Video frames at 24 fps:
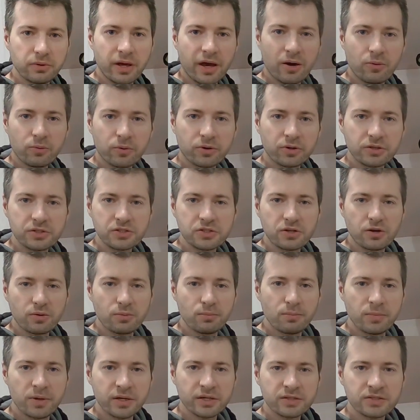now we're going to start
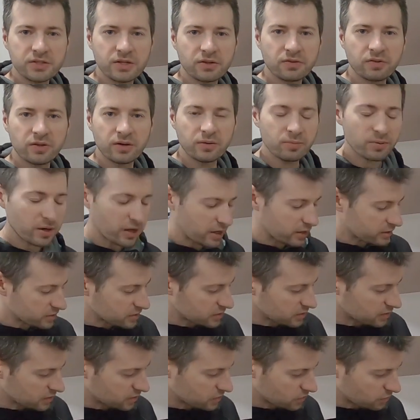mixing the
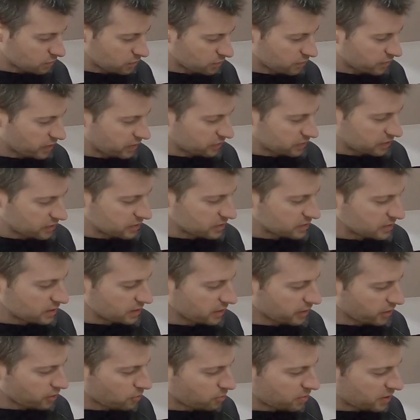epoxy. So we've got this
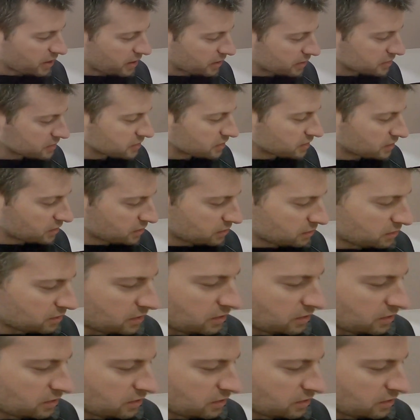eco epoxy.